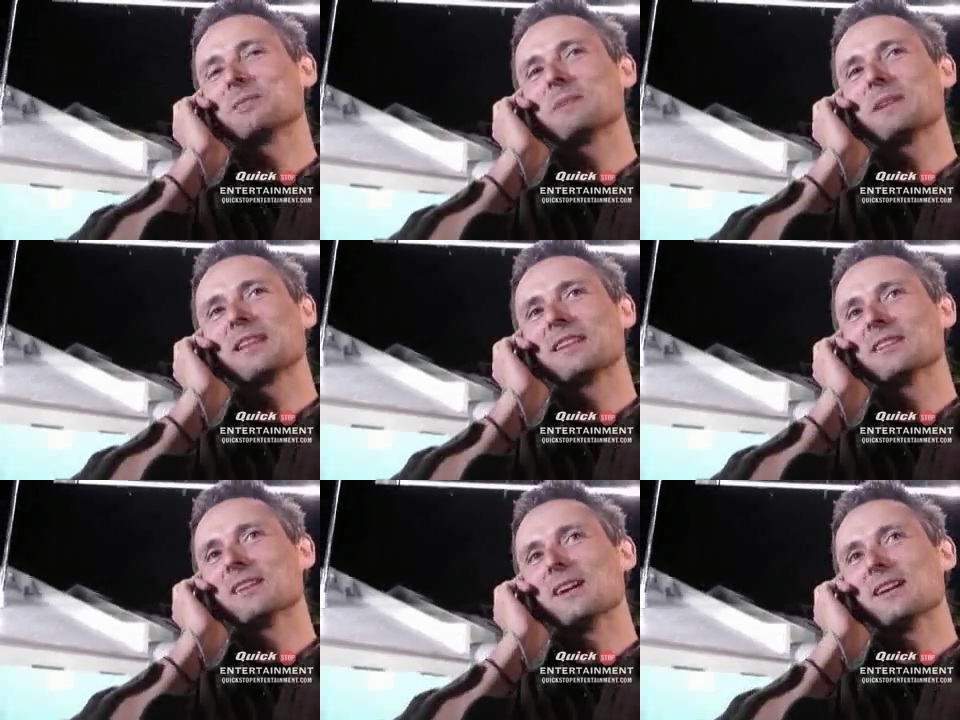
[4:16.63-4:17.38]
it's the middle of
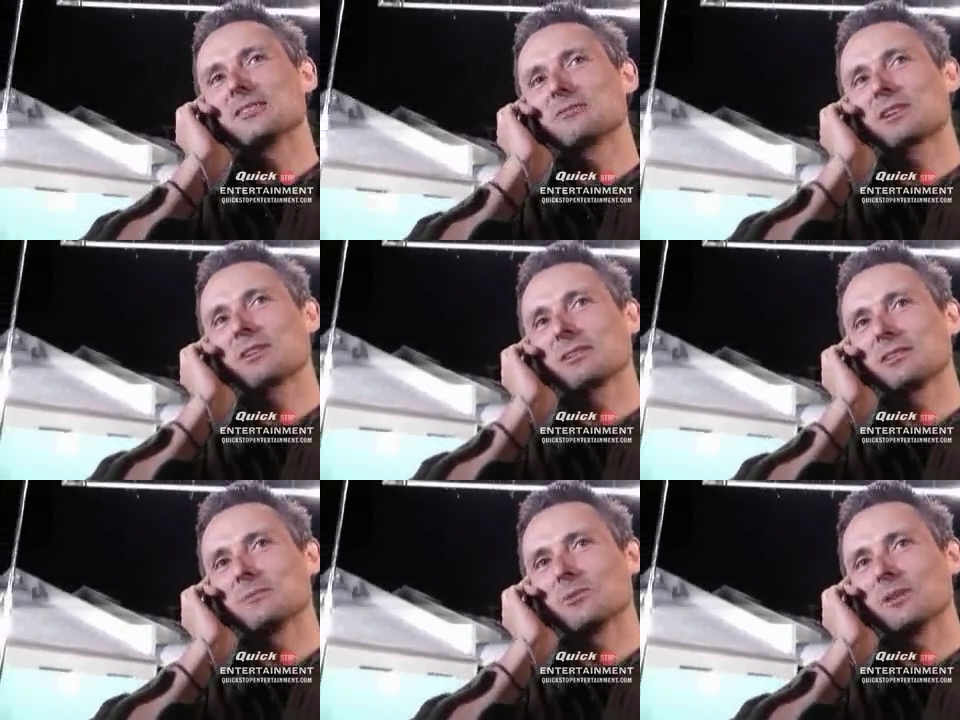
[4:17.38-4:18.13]
the night. It's three o'clock
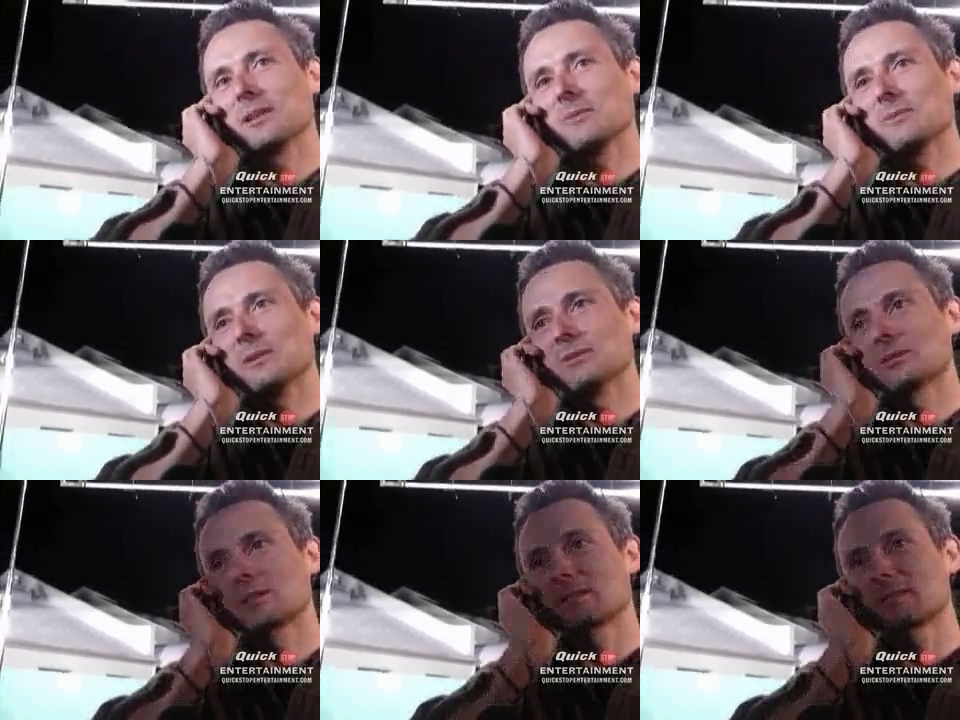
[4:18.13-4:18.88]
in the morning, and we're
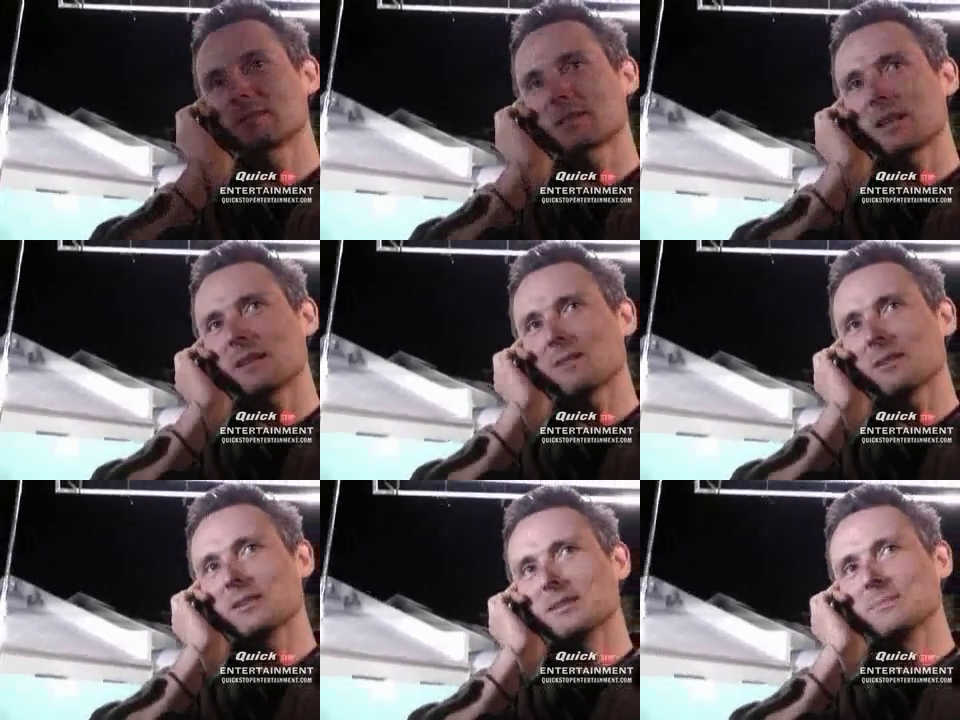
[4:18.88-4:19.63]
all standing
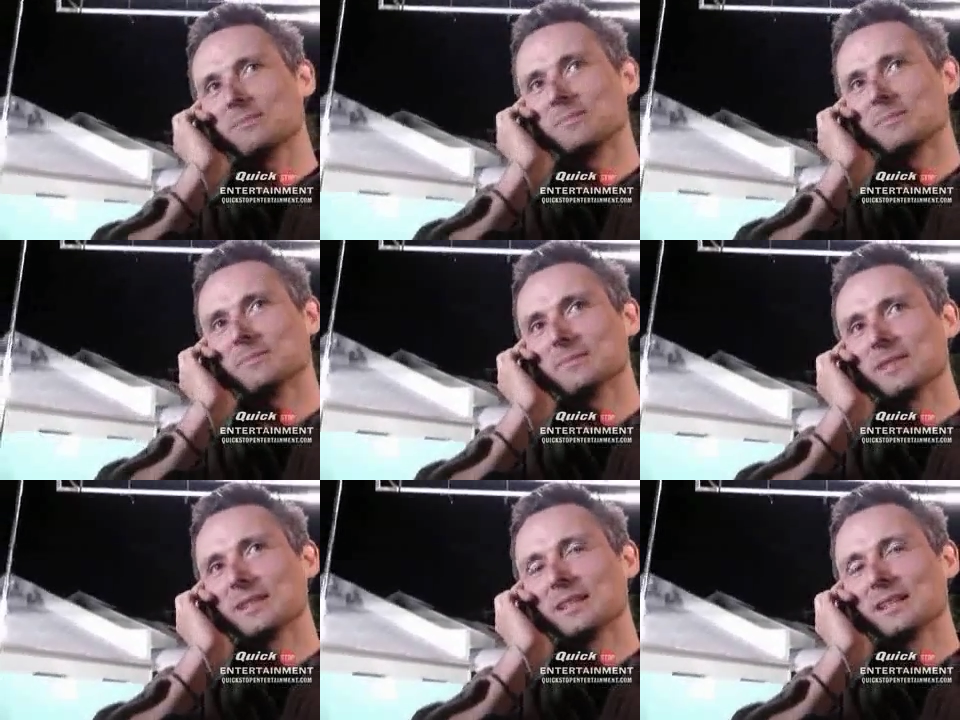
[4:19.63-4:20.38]
around in the
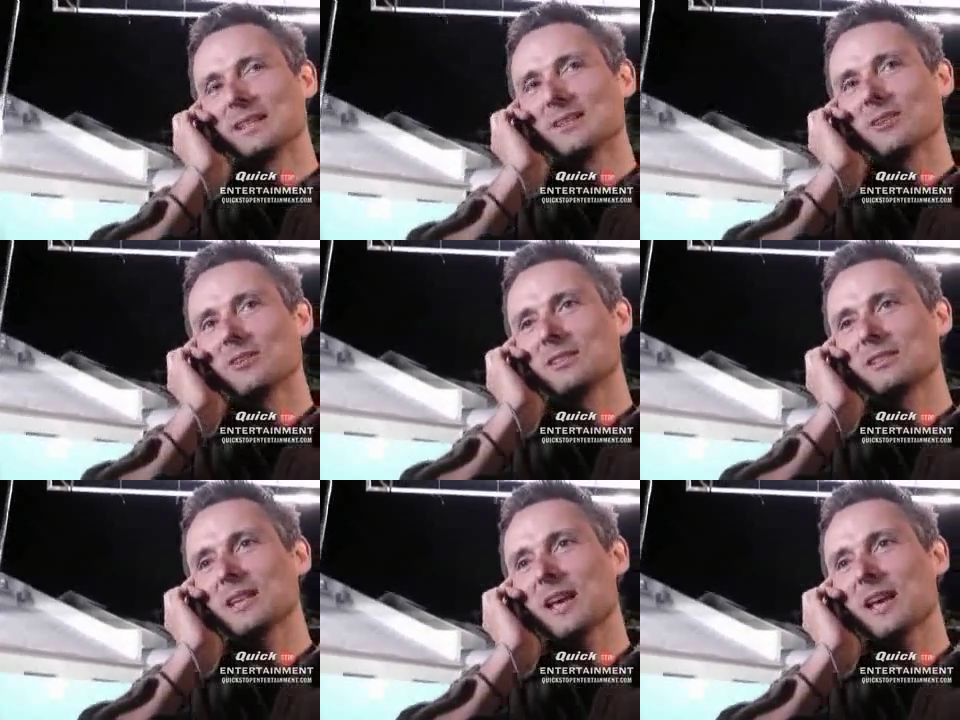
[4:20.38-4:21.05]
on a